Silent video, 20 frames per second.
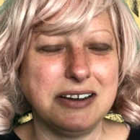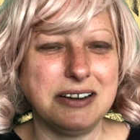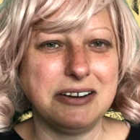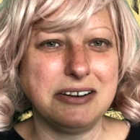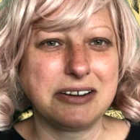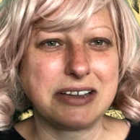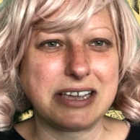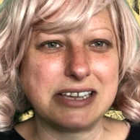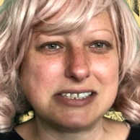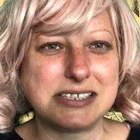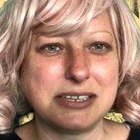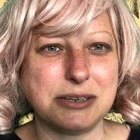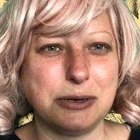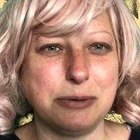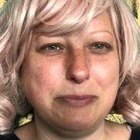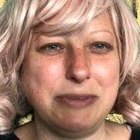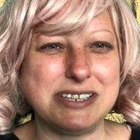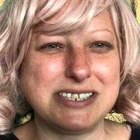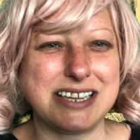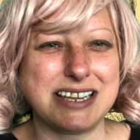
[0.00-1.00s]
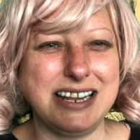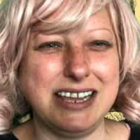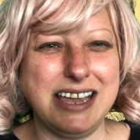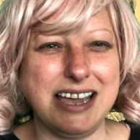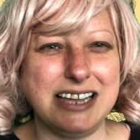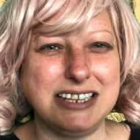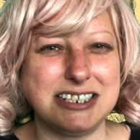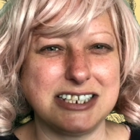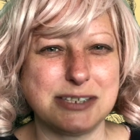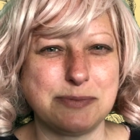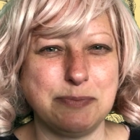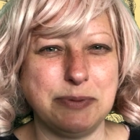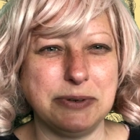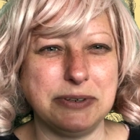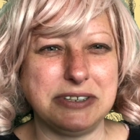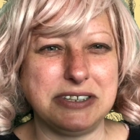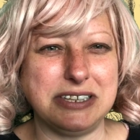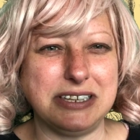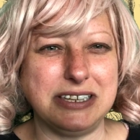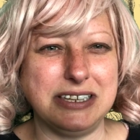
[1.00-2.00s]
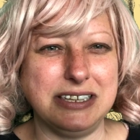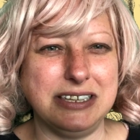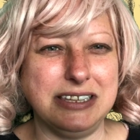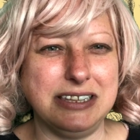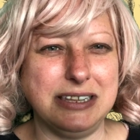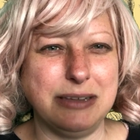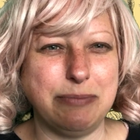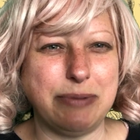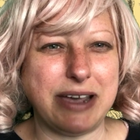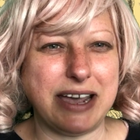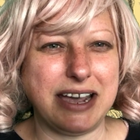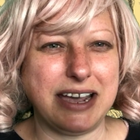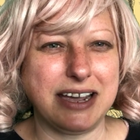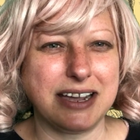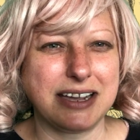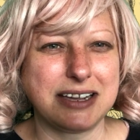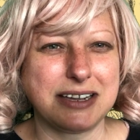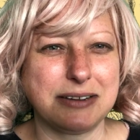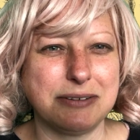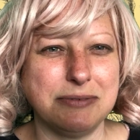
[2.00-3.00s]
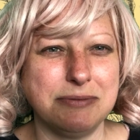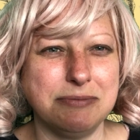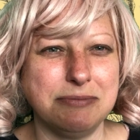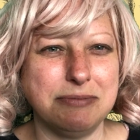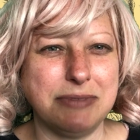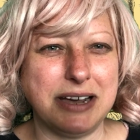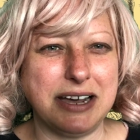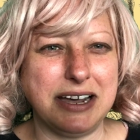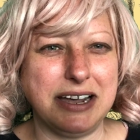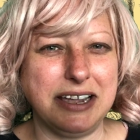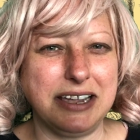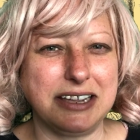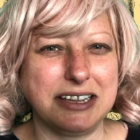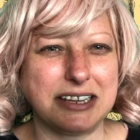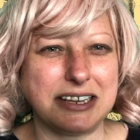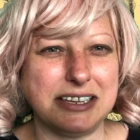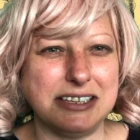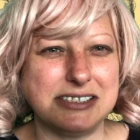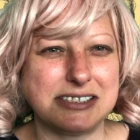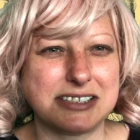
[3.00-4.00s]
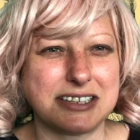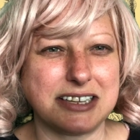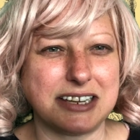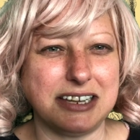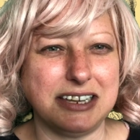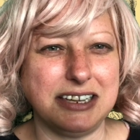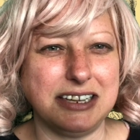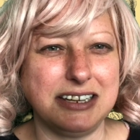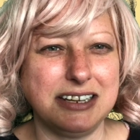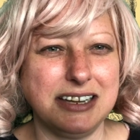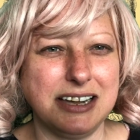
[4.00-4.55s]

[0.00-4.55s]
Okay, so basically I just put in the back my green screen.